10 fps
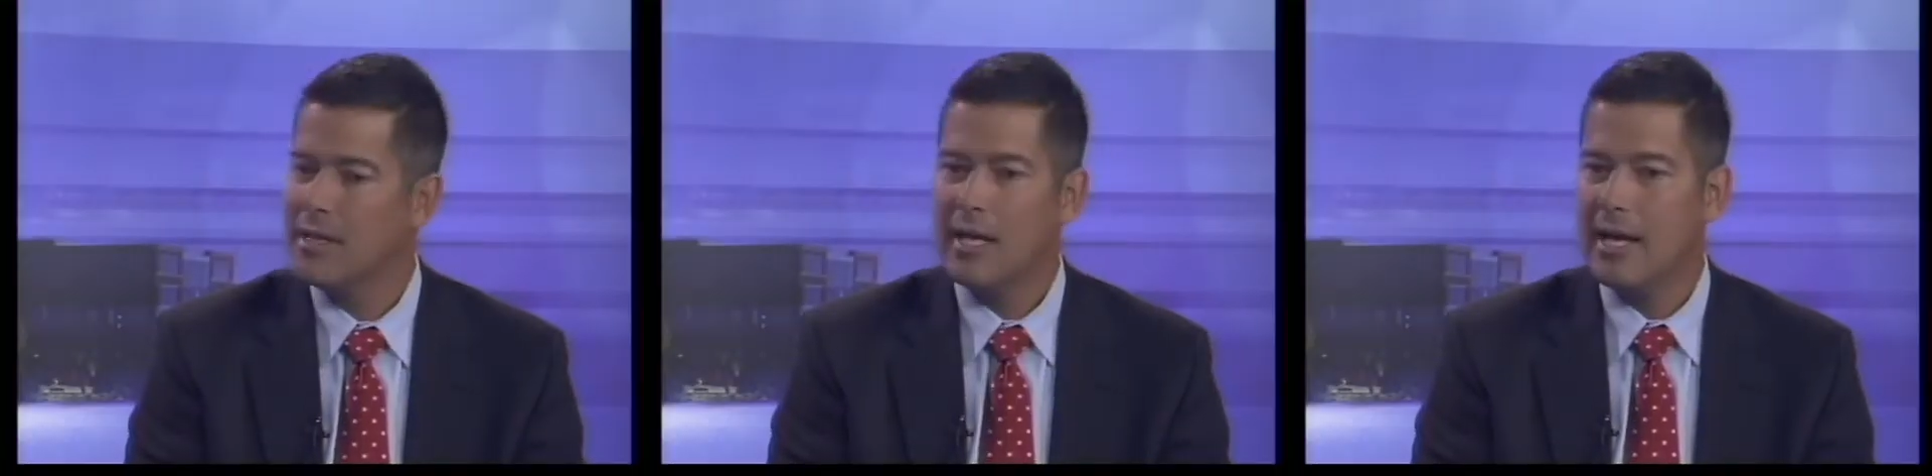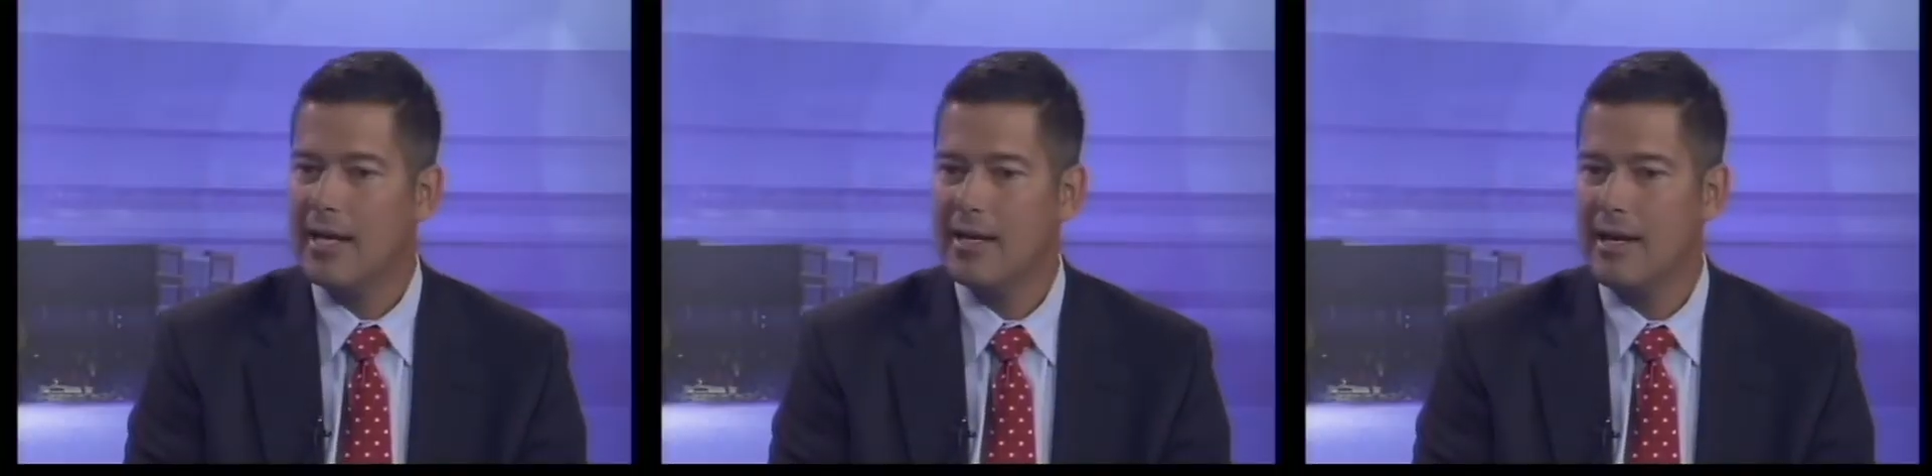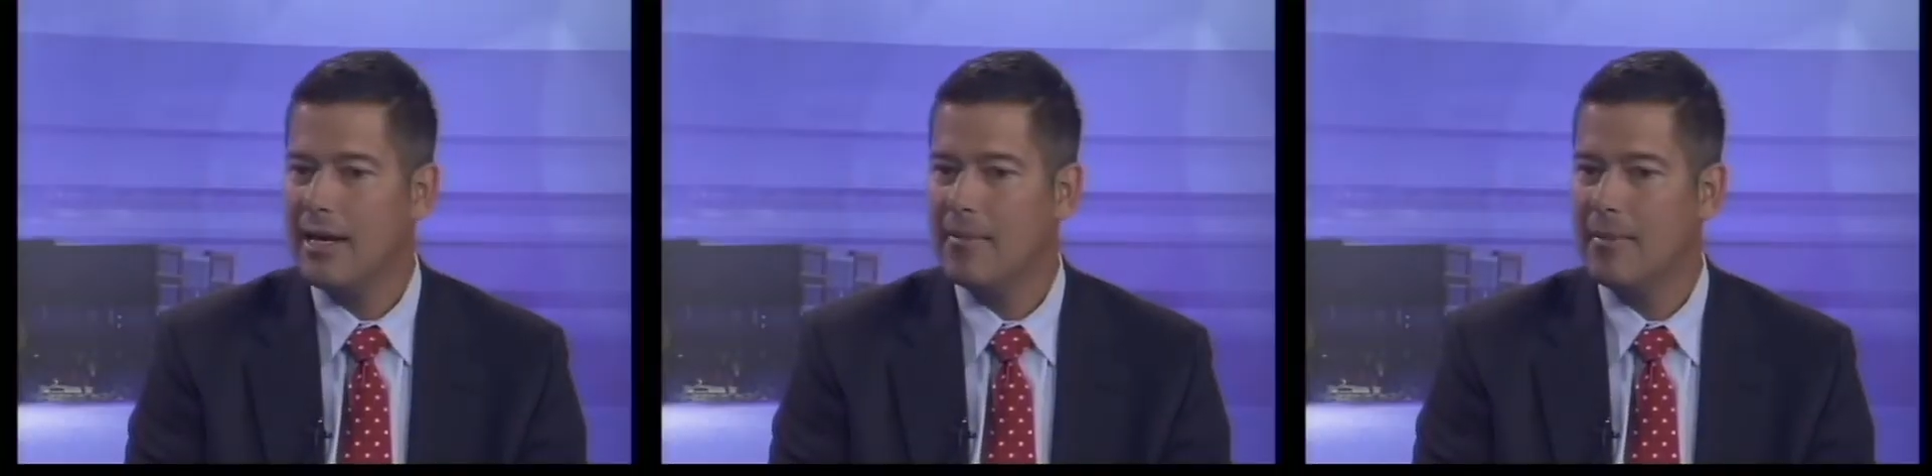and
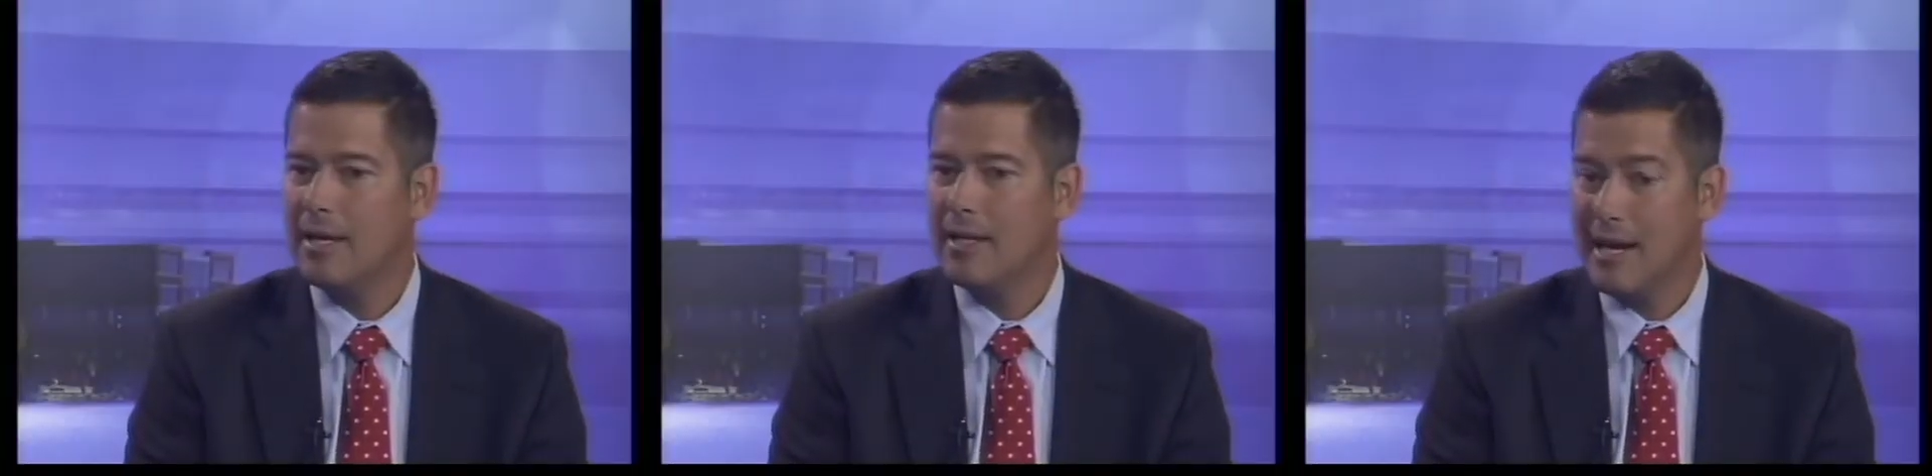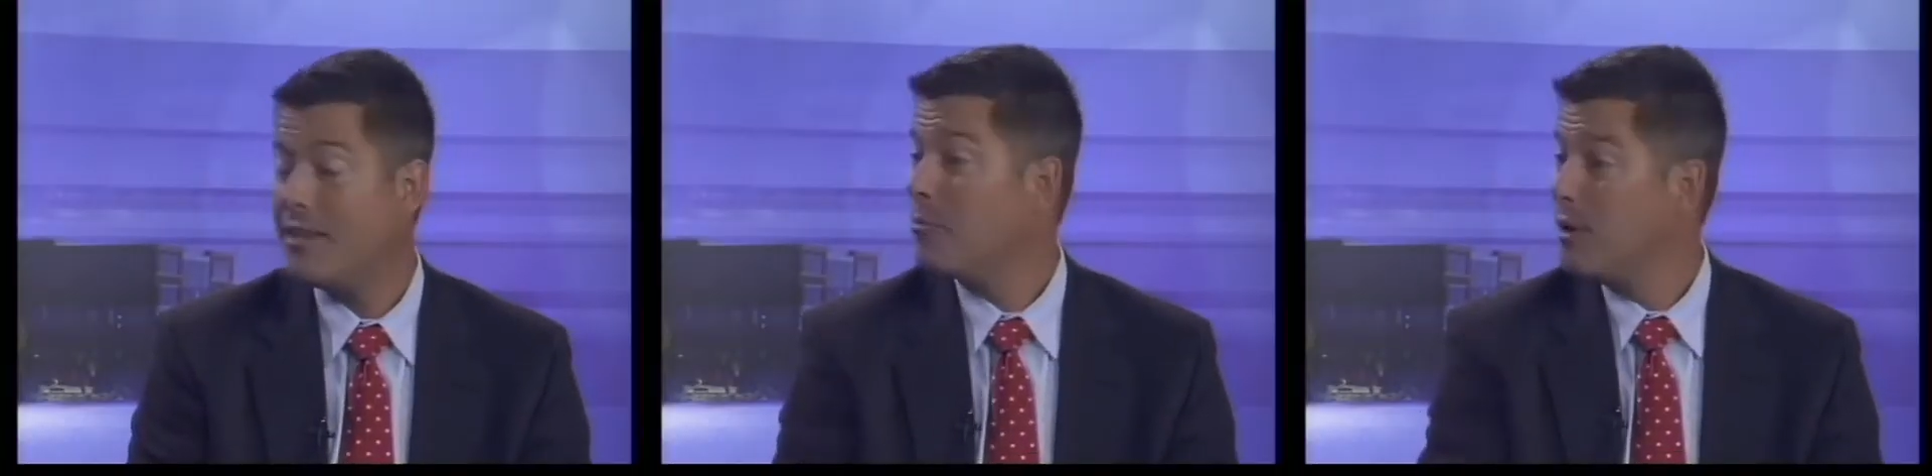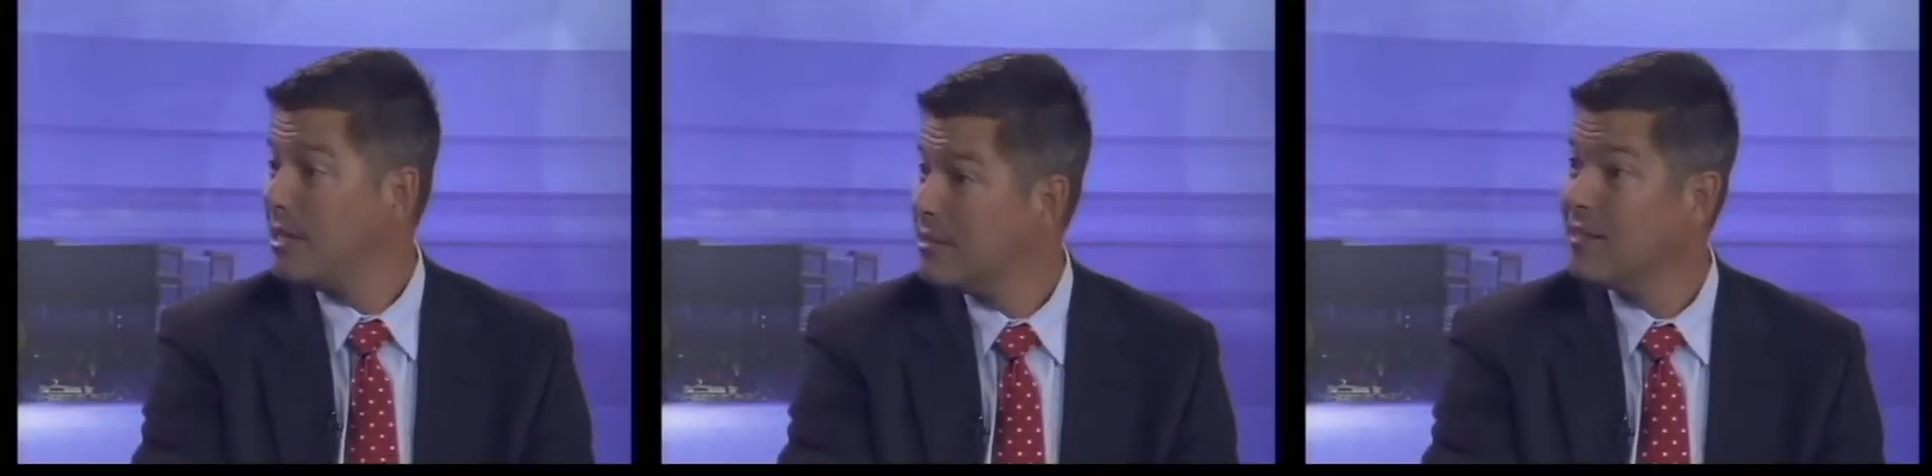I think the
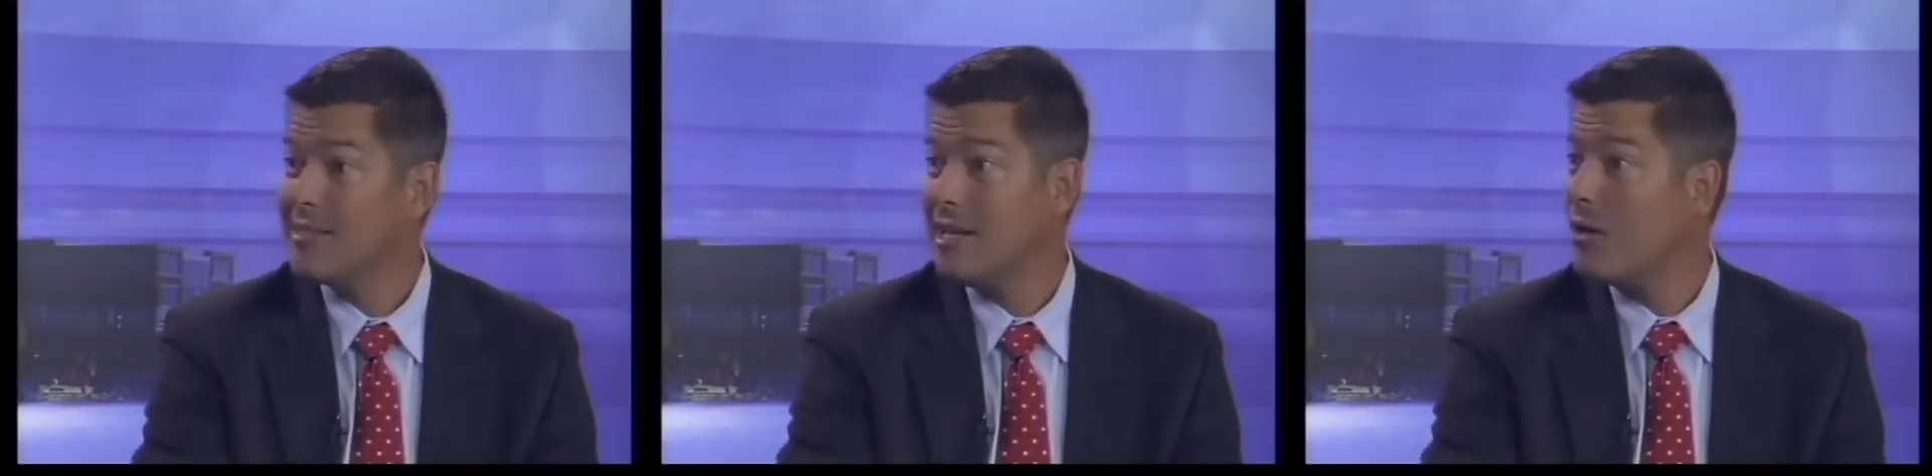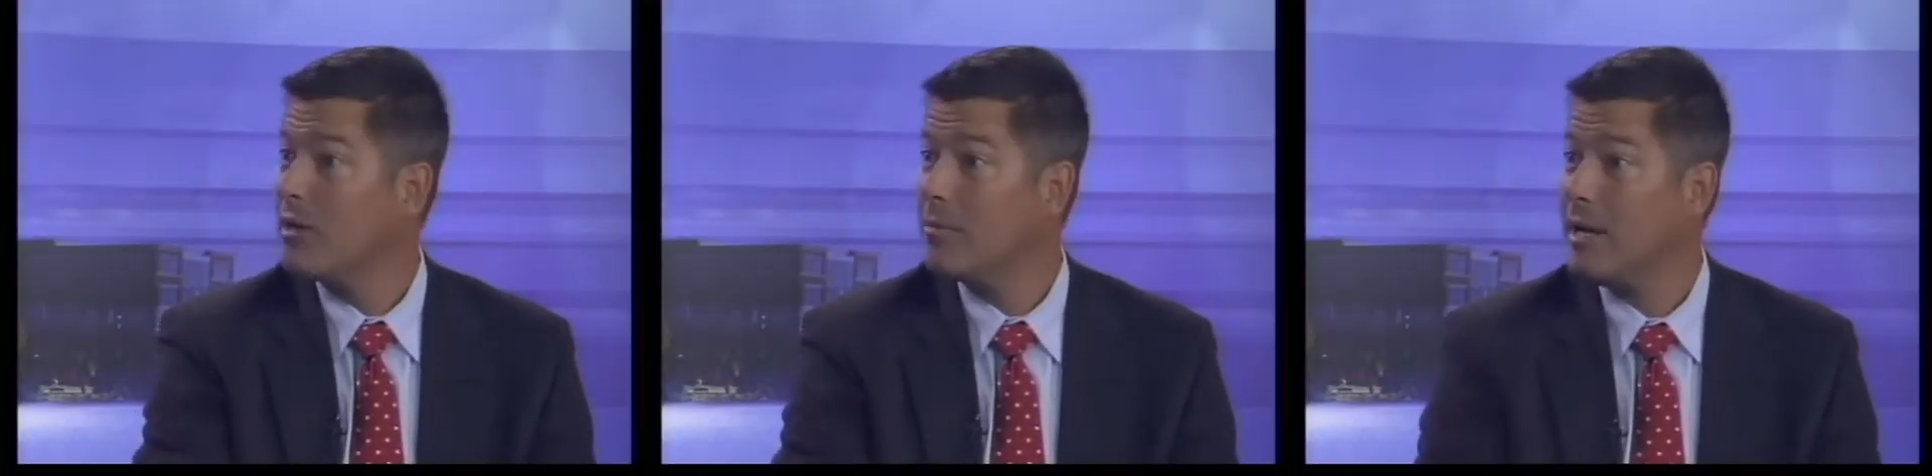president and the Senate will get